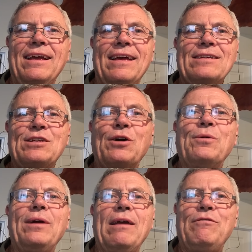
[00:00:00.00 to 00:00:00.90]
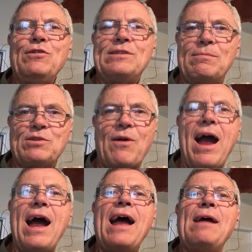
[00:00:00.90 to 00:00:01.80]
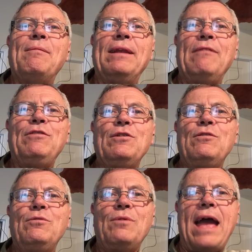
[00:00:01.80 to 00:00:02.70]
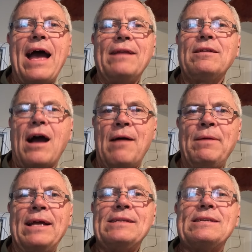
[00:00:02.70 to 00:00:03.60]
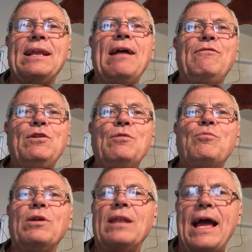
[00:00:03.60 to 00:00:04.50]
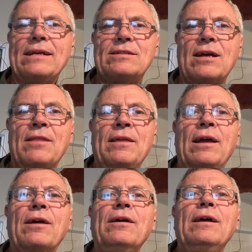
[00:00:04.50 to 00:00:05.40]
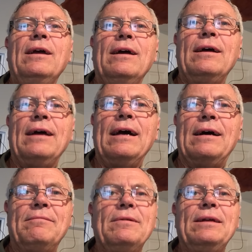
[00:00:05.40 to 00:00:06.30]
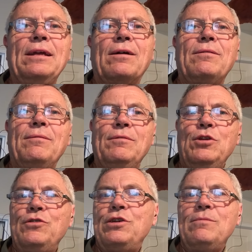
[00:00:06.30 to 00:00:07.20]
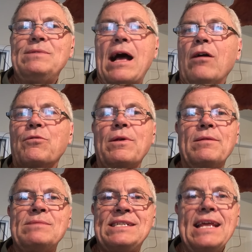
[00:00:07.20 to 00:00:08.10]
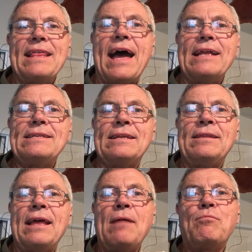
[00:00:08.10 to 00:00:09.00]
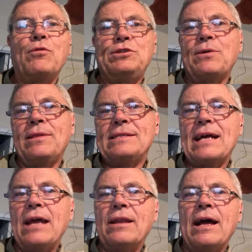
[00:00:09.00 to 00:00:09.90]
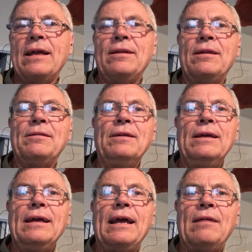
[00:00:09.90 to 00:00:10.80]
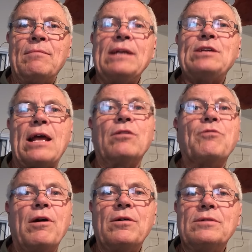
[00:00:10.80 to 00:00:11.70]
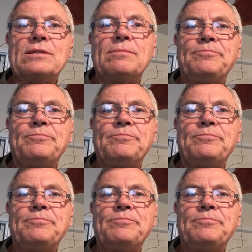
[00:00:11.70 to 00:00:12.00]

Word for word: So if you subscribe and if you add comments and if you put likes on there, uh, you know, YouTube's algorithms see that and they put you on the sideline and, and my channel grows.